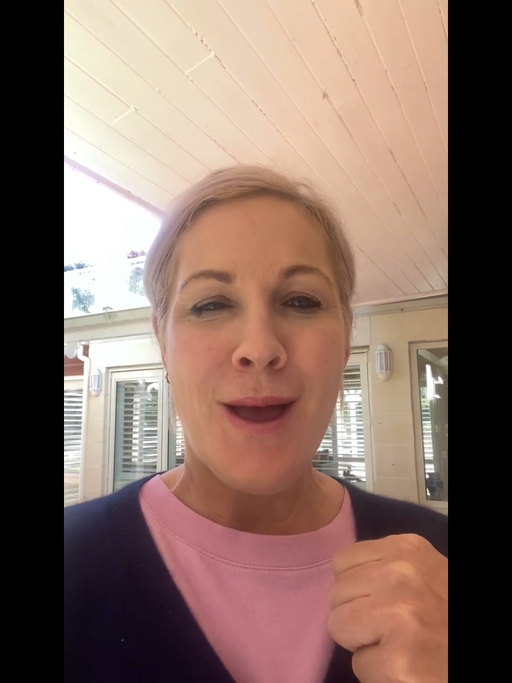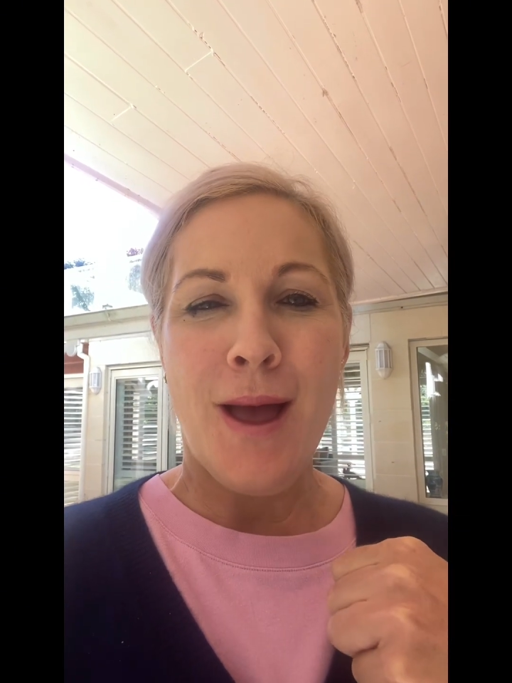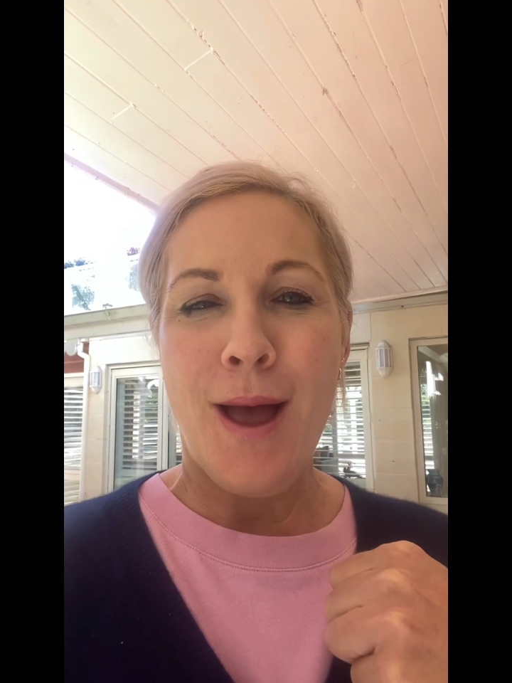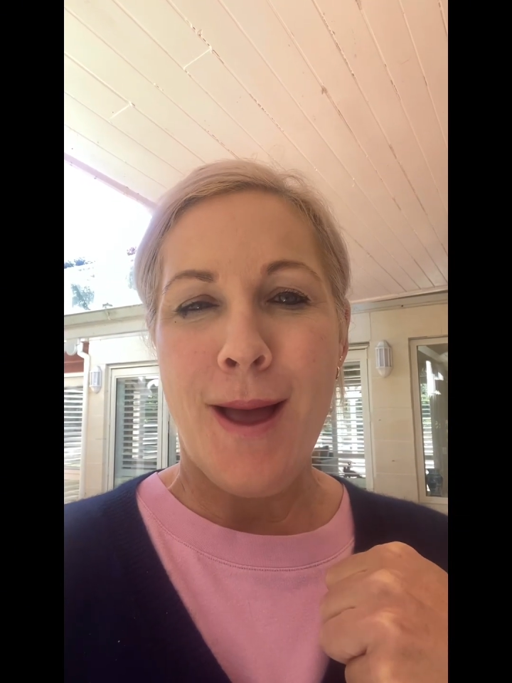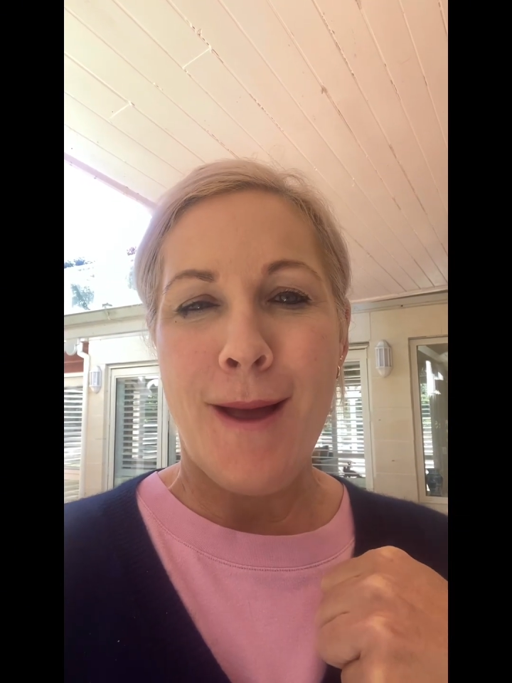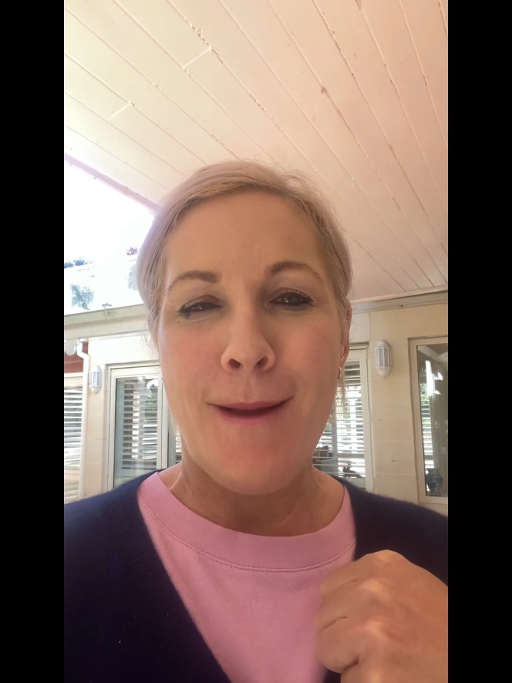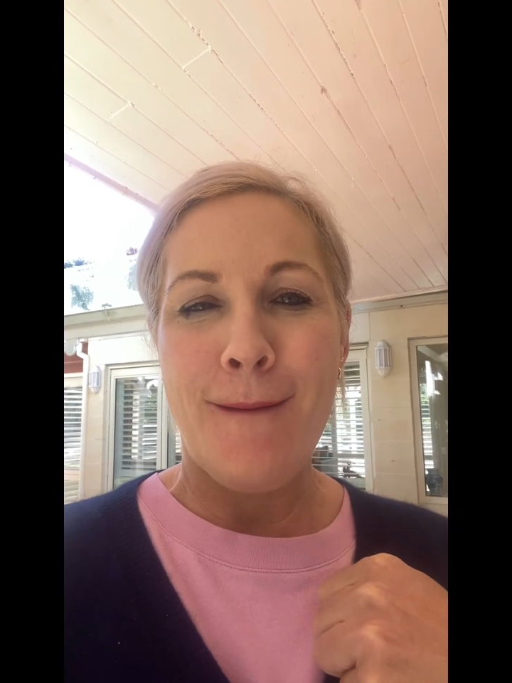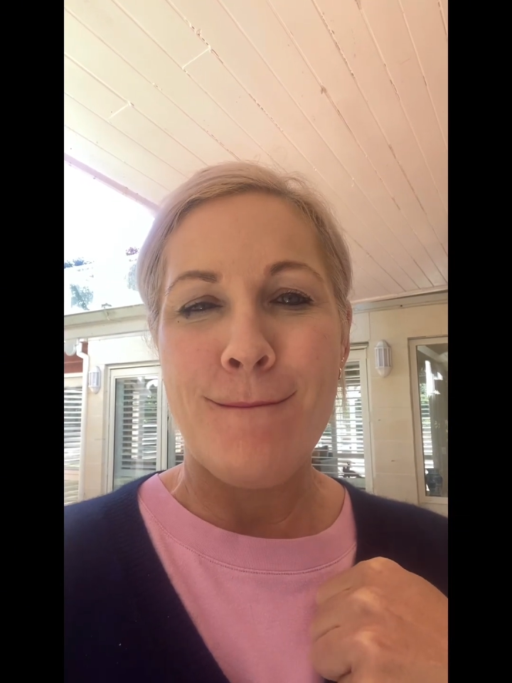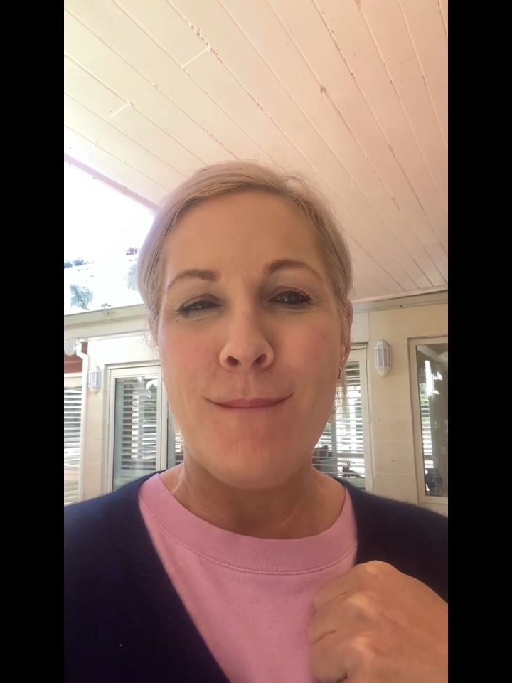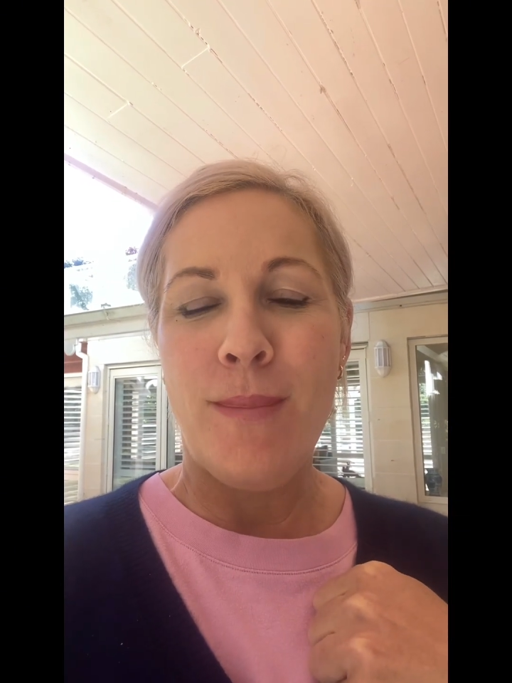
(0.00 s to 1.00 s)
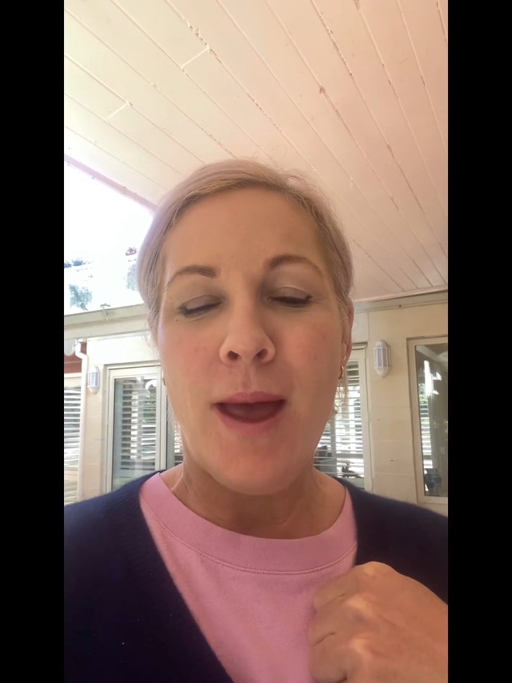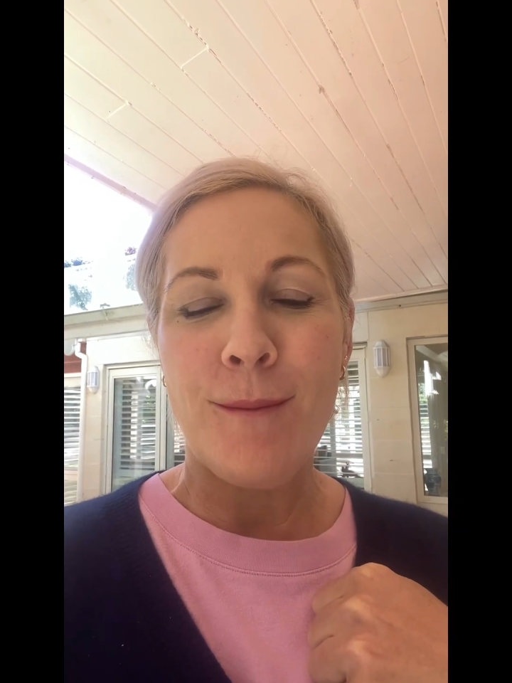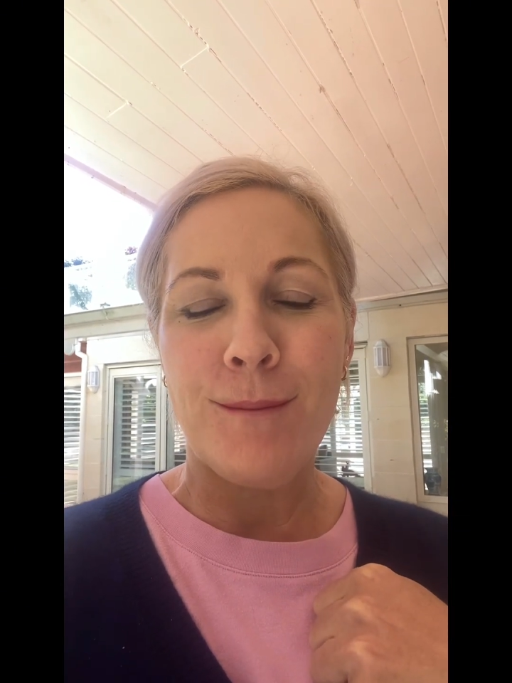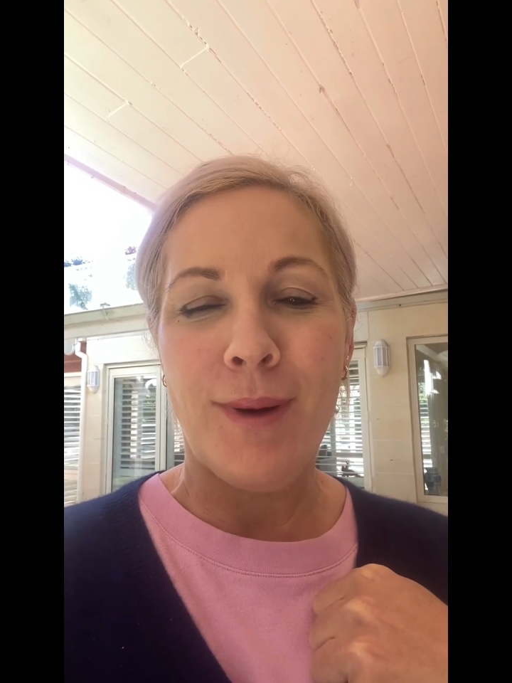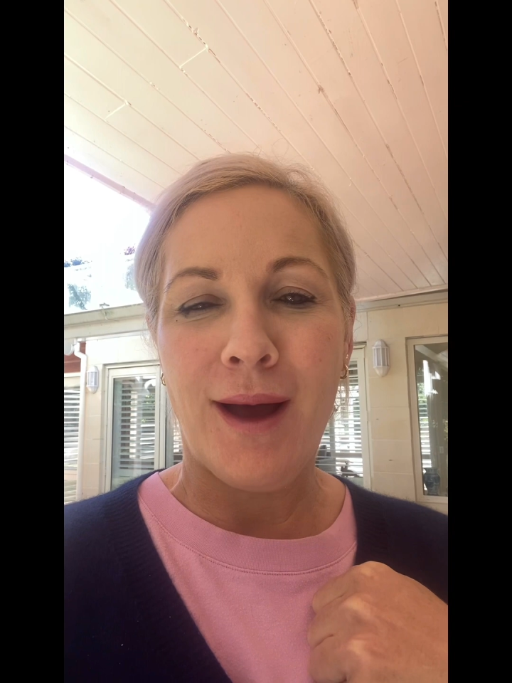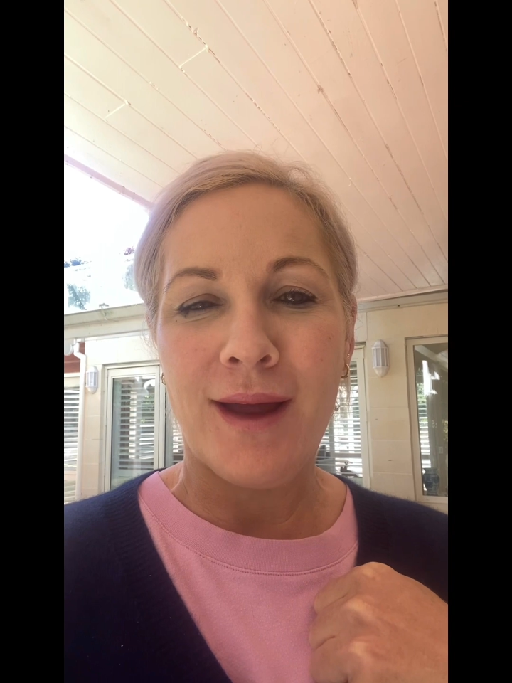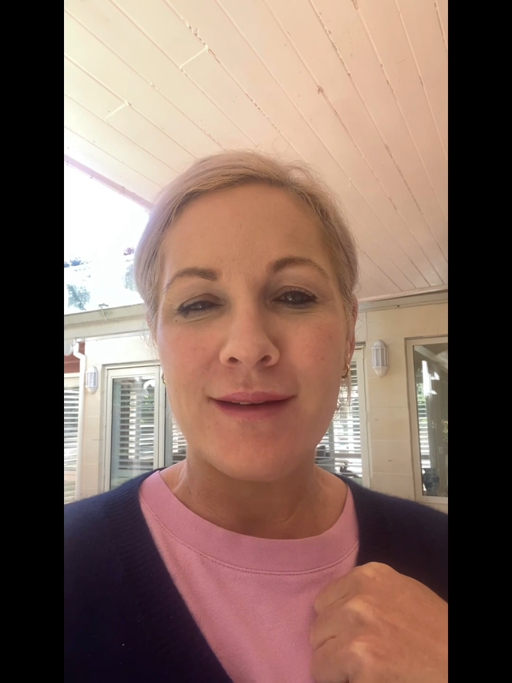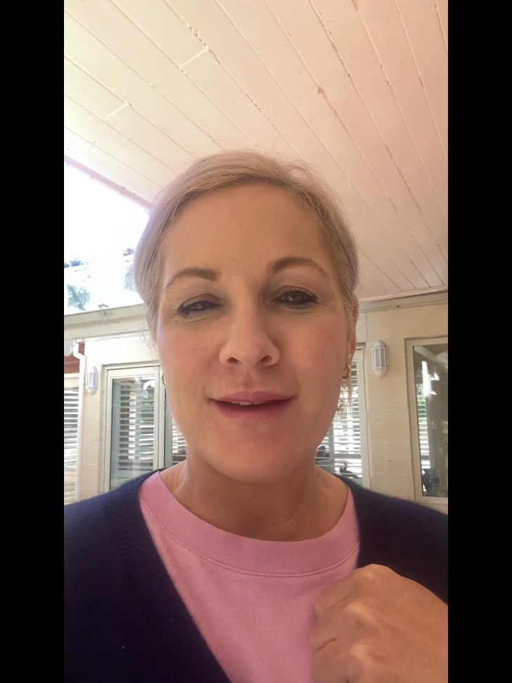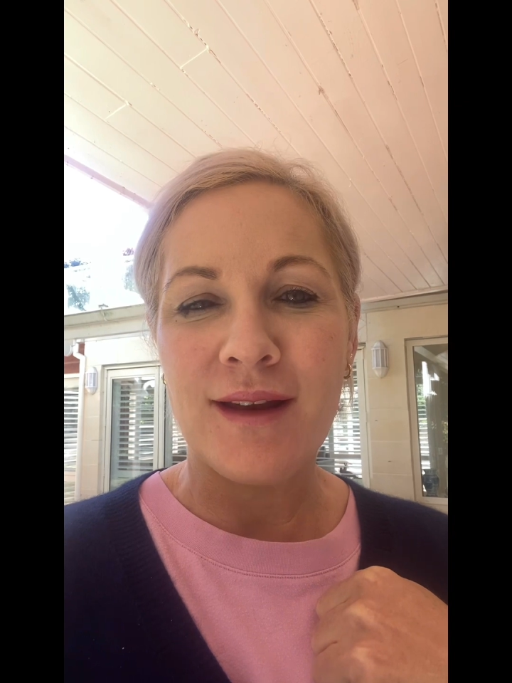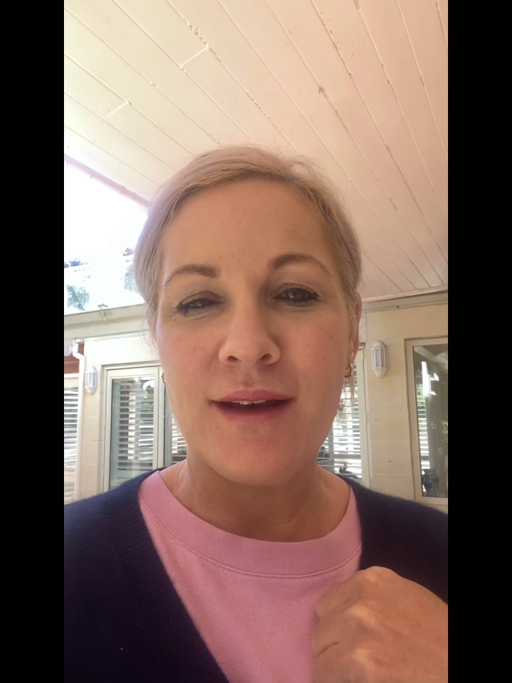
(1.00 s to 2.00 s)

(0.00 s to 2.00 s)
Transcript: but